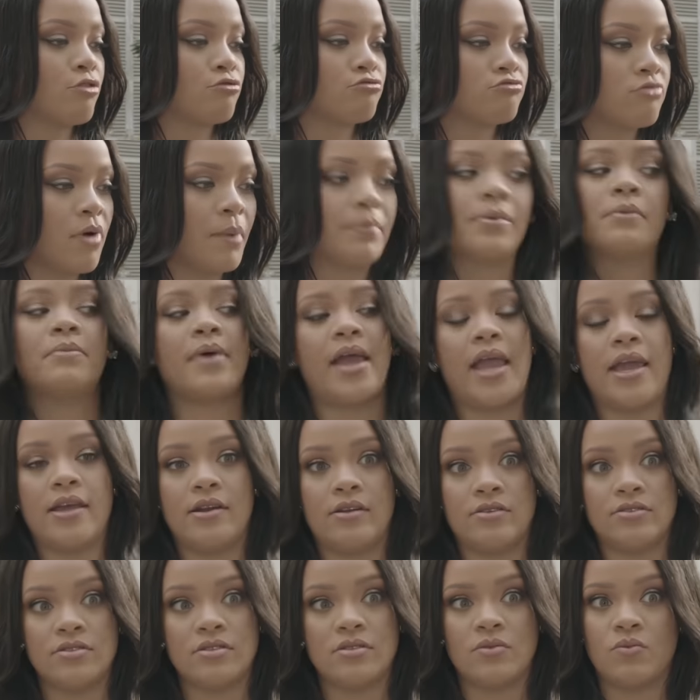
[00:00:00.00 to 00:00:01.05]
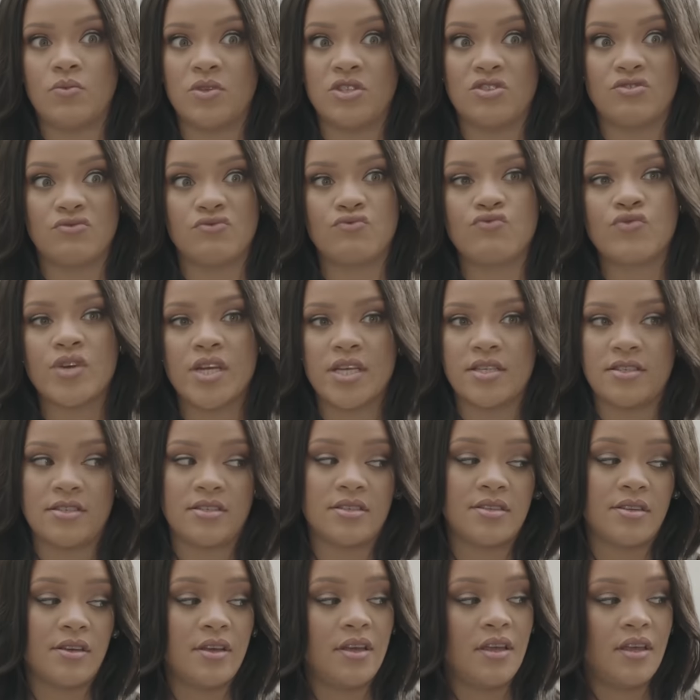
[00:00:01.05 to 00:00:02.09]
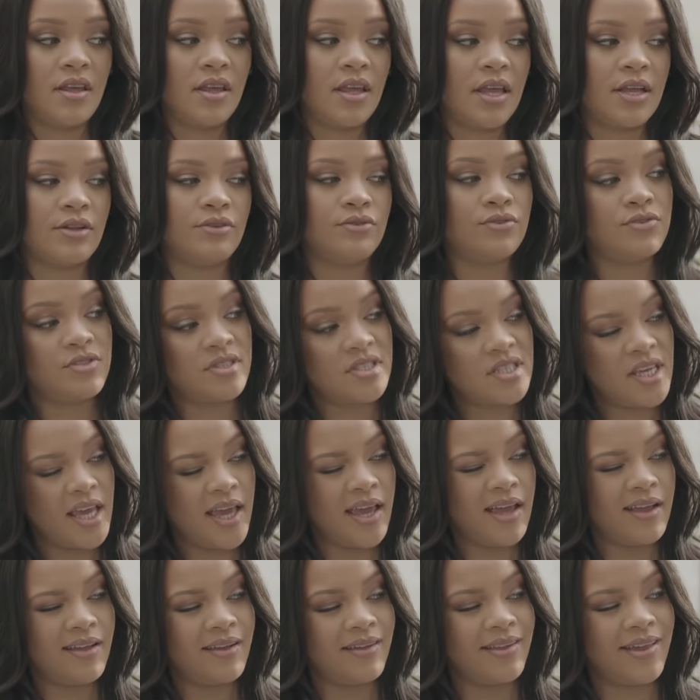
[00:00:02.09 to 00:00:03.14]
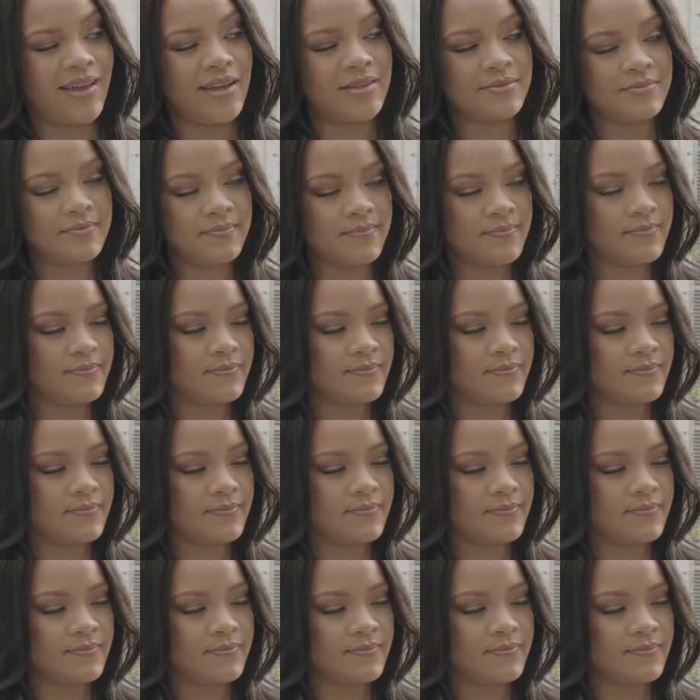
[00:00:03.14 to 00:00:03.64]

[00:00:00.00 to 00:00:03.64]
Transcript: a rubber band on someone's wrist. you see it, and you're like,